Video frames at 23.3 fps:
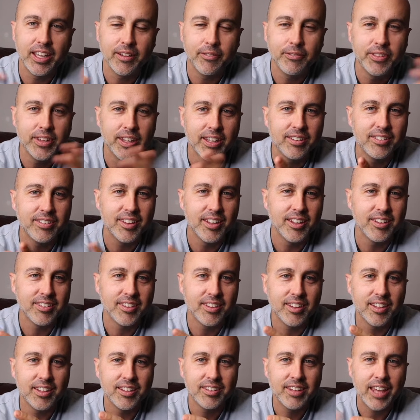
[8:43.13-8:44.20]
If this, this,
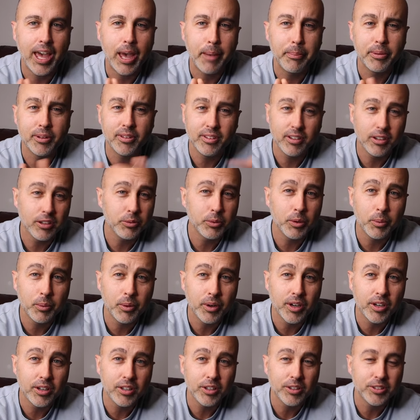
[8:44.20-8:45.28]
and this happens, here's what we're
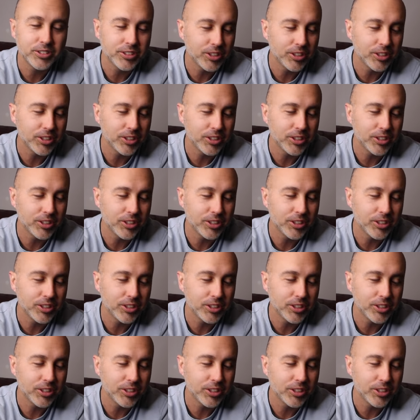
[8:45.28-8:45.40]
going to do.